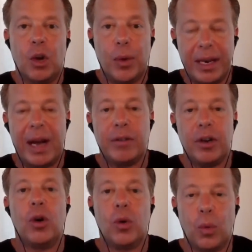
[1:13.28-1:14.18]
we now
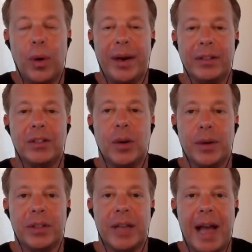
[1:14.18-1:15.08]
know when it's
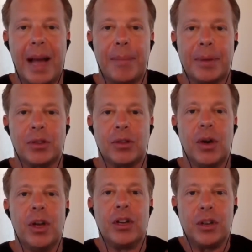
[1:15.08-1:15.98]
going to happen. So
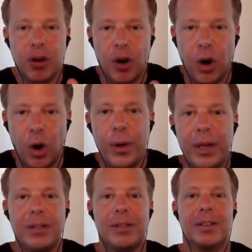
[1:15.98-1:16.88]
you're
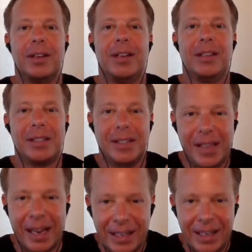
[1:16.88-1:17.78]
always
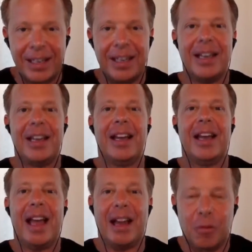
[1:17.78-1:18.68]
sending
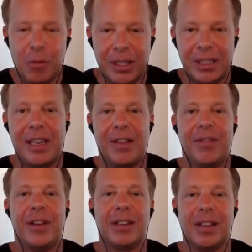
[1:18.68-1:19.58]
and
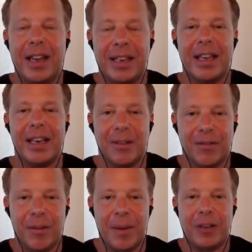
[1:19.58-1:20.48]
receiving light and
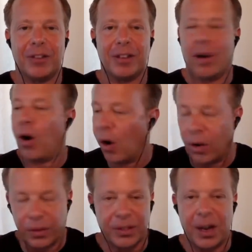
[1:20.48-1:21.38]
information
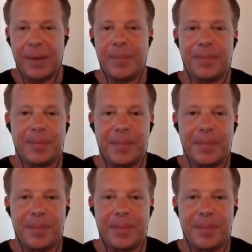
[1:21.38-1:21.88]
all the time.